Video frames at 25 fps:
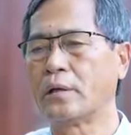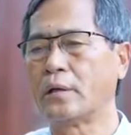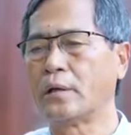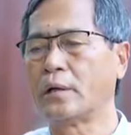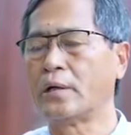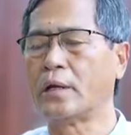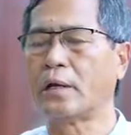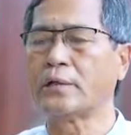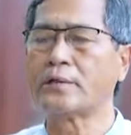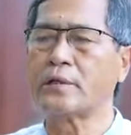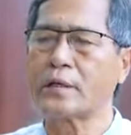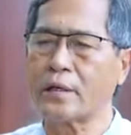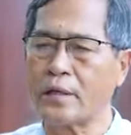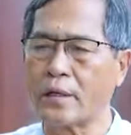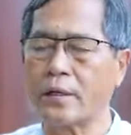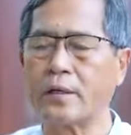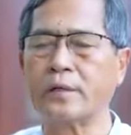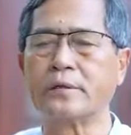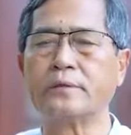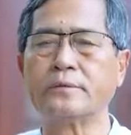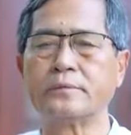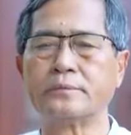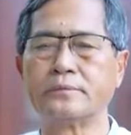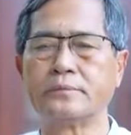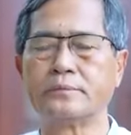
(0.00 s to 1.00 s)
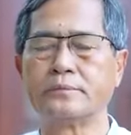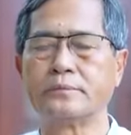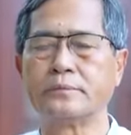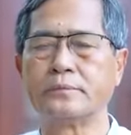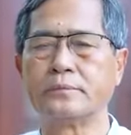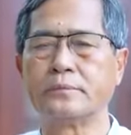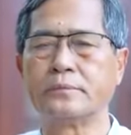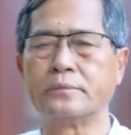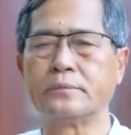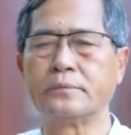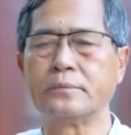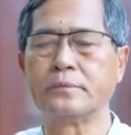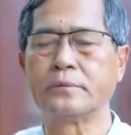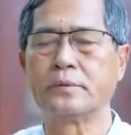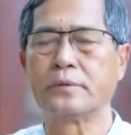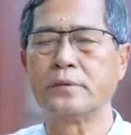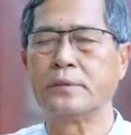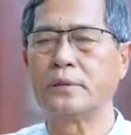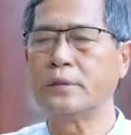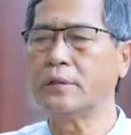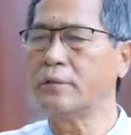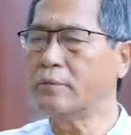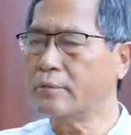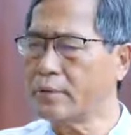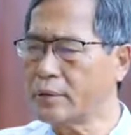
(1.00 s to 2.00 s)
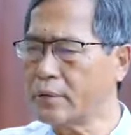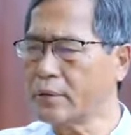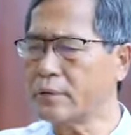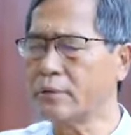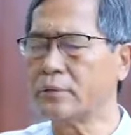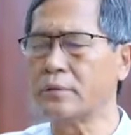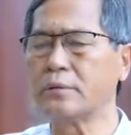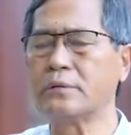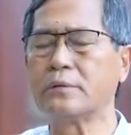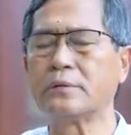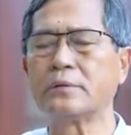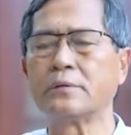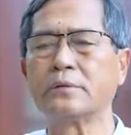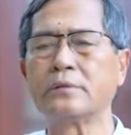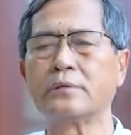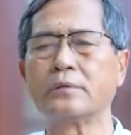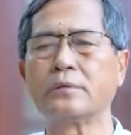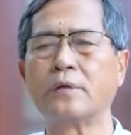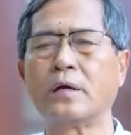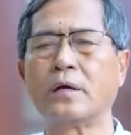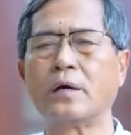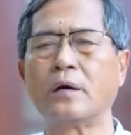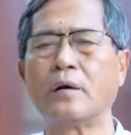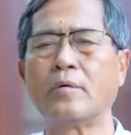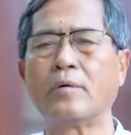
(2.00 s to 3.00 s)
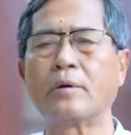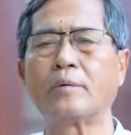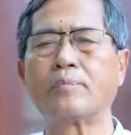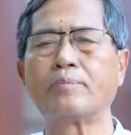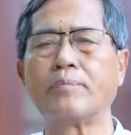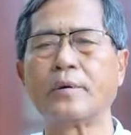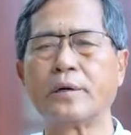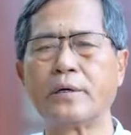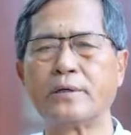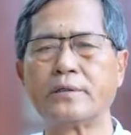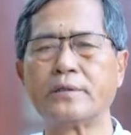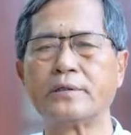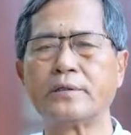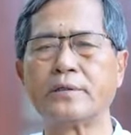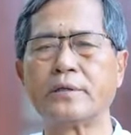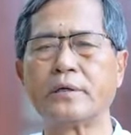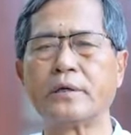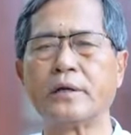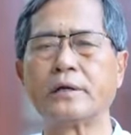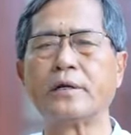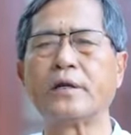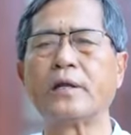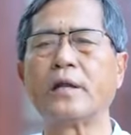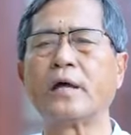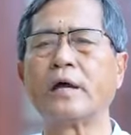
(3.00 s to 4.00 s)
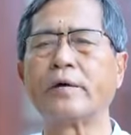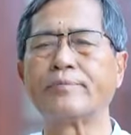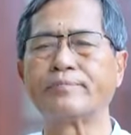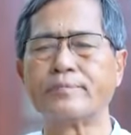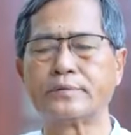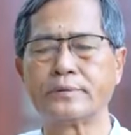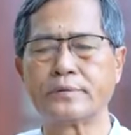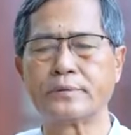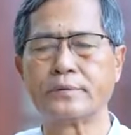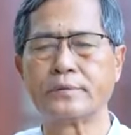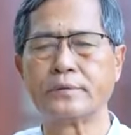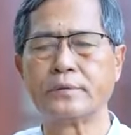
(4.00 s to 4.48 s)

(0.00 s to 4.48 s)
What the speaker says: In other hand, even our party and left,